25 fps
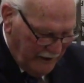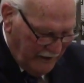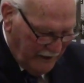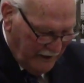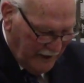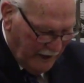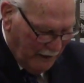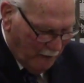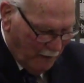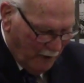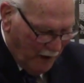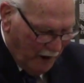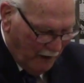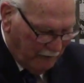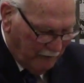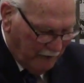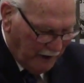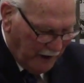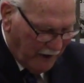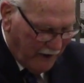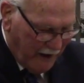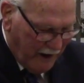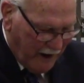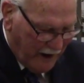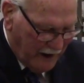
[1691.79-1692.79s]
They want to
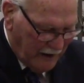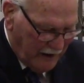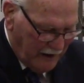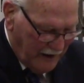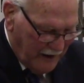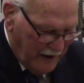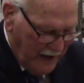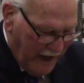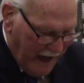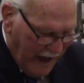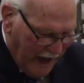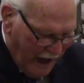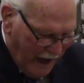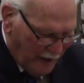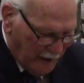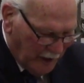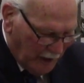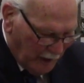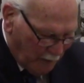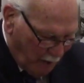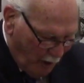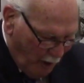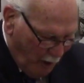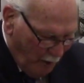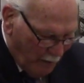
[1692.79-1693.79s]
figure out how the
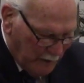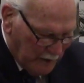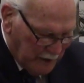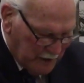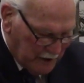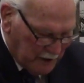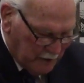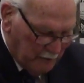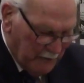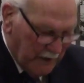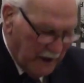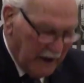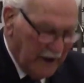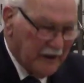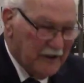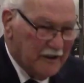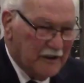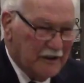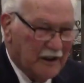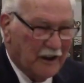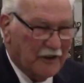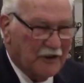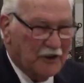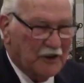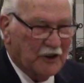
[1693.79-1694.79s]
Romans made
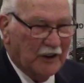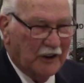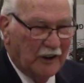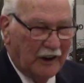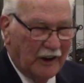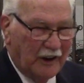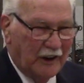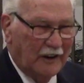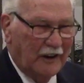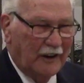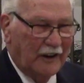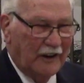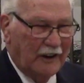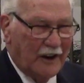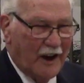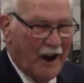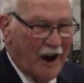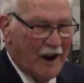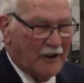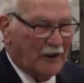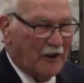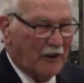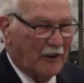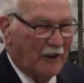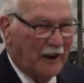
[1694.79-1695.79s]
such good
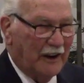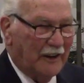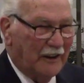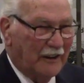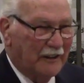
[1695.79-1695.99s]
concrete.